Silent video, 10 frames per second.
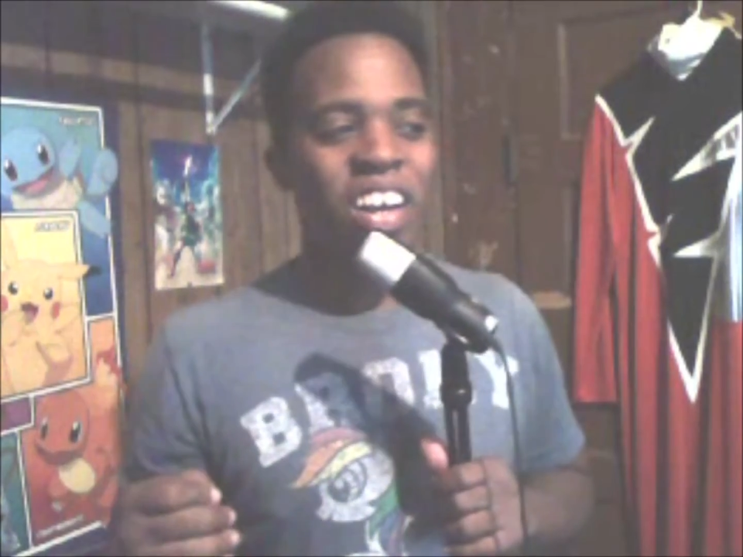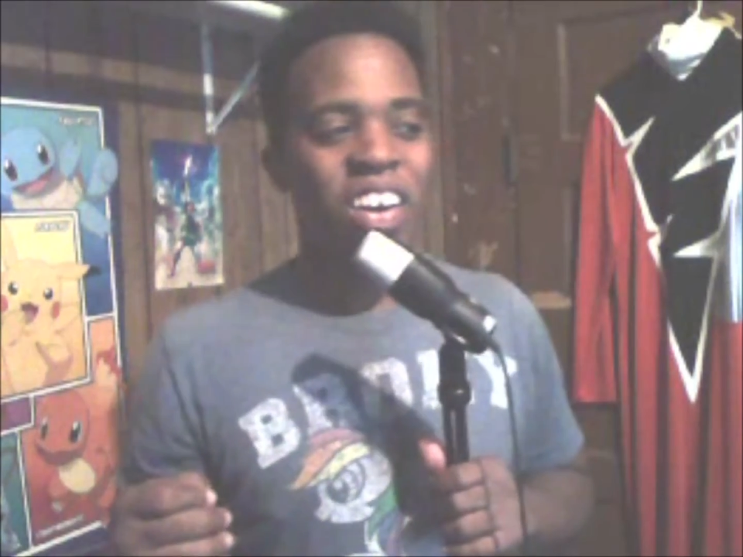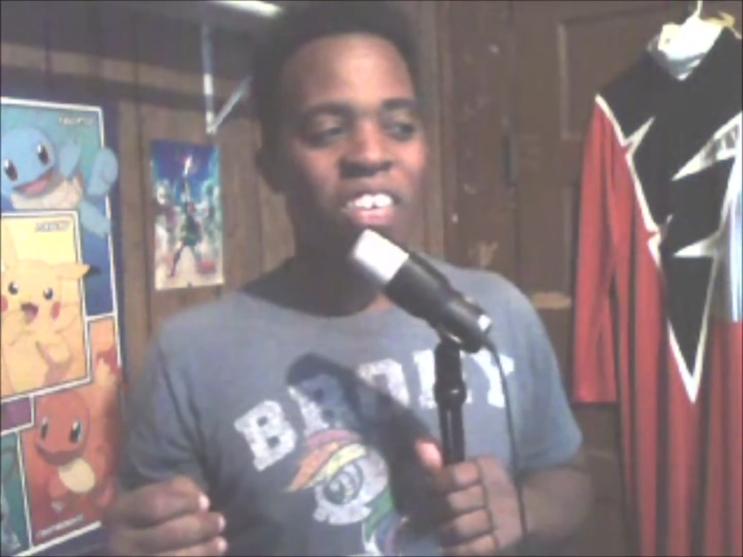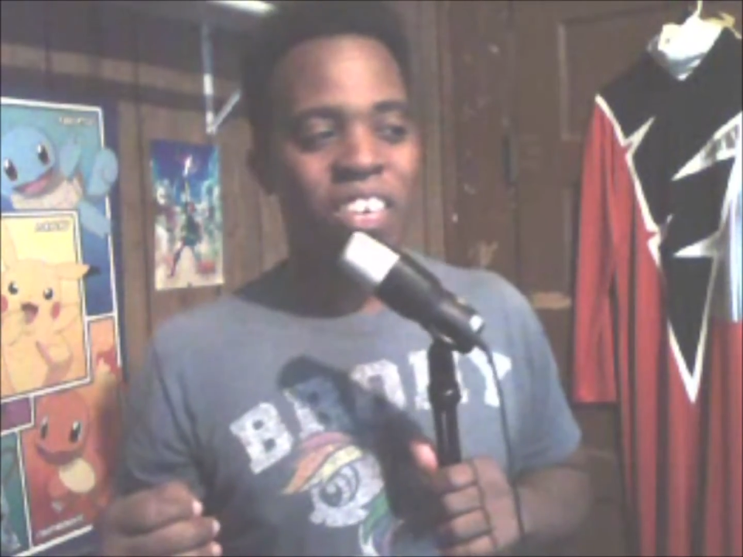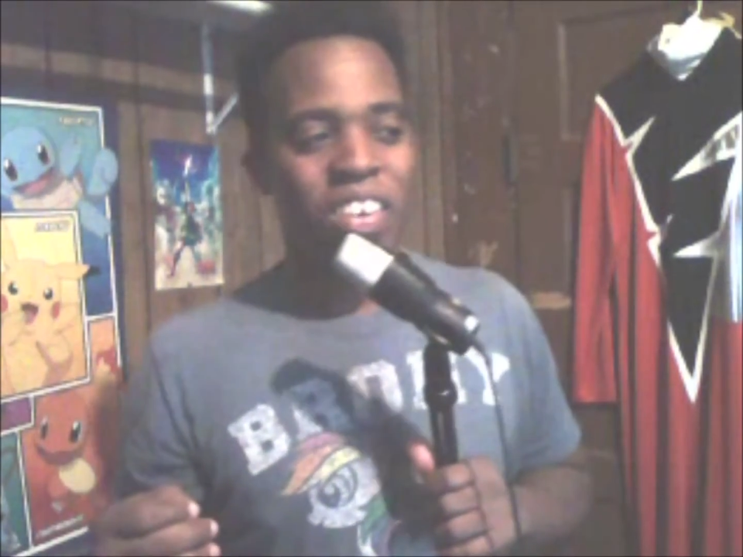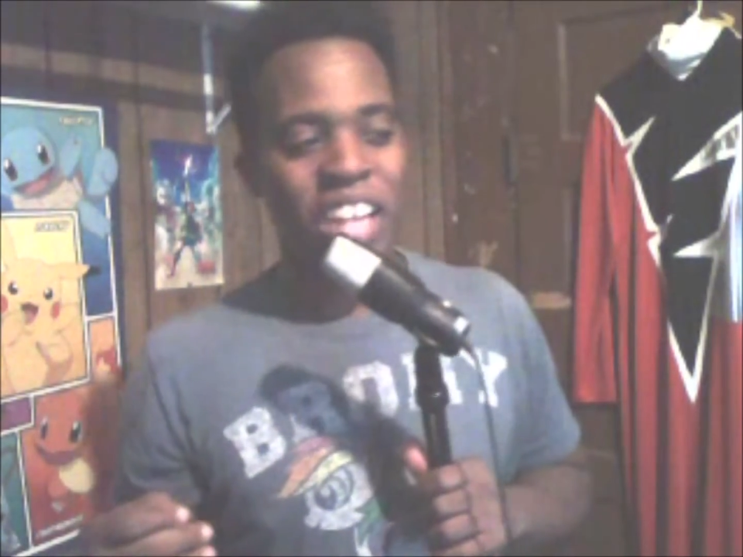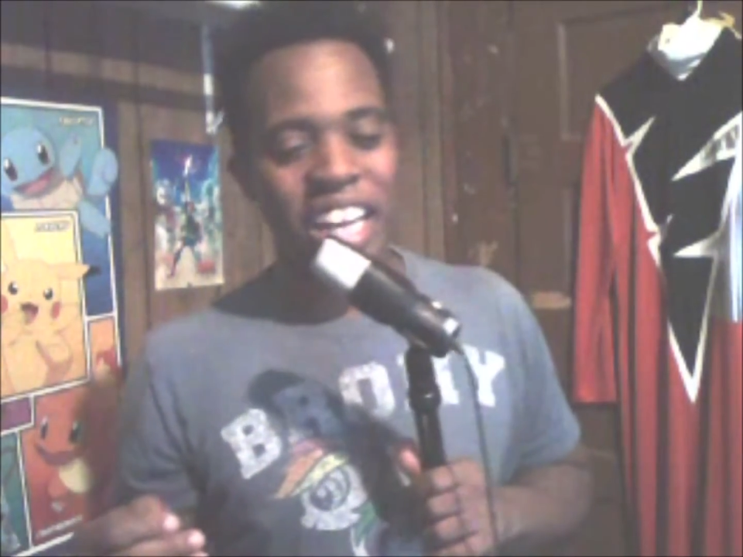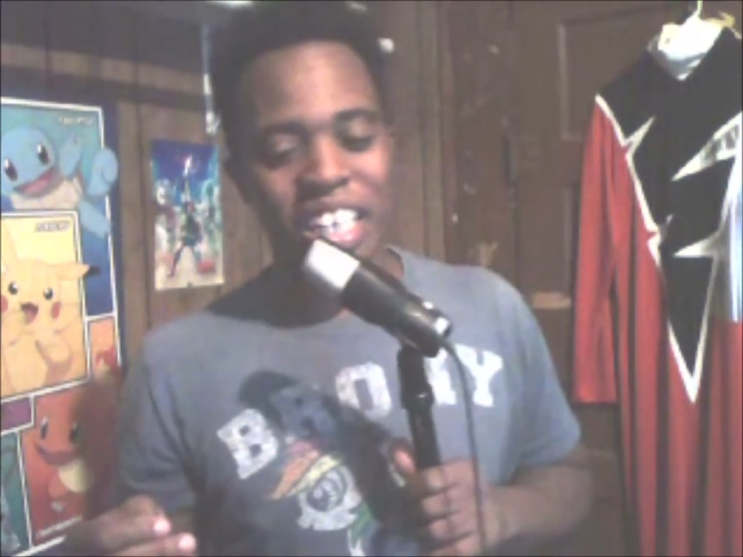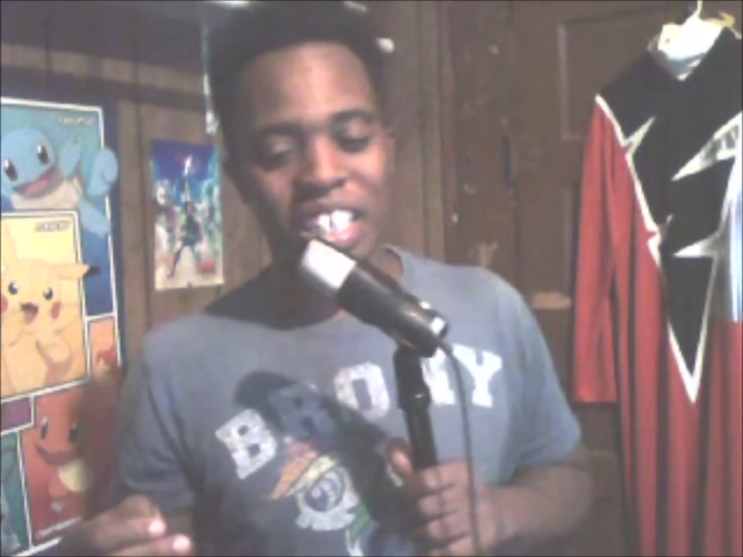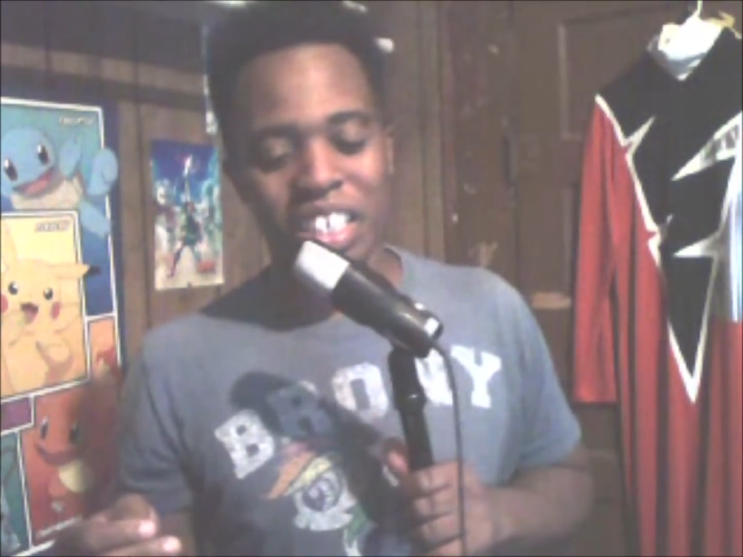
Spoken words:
or like